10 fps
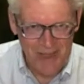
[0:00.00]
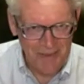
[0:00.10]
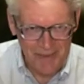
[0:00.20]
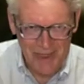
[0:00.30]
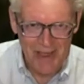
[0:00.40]

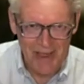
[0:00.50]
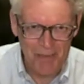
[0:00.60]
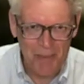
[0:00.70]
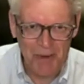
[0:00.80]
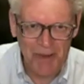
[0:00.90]
And I
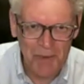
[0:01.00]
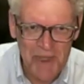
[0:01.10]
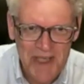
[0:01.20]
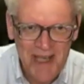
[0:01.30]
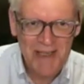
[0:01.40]
probably would
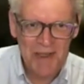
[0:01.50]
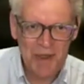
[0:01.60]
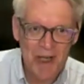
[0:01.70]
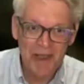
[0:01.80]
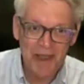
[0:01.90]
say I
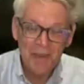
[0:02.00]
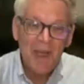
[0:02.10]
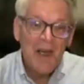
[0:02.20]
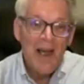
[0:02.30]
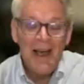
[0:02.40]
taught them
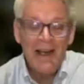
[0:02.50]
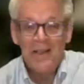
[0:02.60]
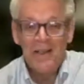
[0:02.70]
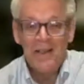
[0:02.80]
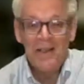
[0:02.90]
how to
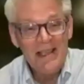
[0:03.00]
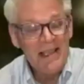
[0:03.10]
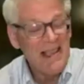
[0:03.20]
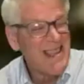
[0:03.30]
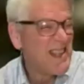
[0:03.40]
do that. This
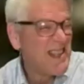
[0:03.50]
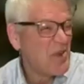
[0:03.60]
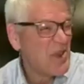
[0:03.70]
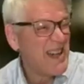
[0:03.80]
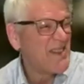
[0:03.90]
is
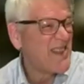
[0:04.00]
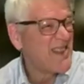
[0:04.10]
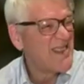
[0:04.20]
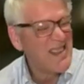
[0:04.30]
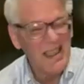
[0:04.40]

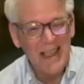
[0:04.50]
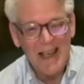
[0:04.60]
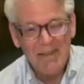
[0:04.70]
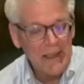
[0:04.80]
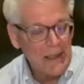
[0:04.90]

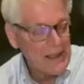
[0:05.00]
2011.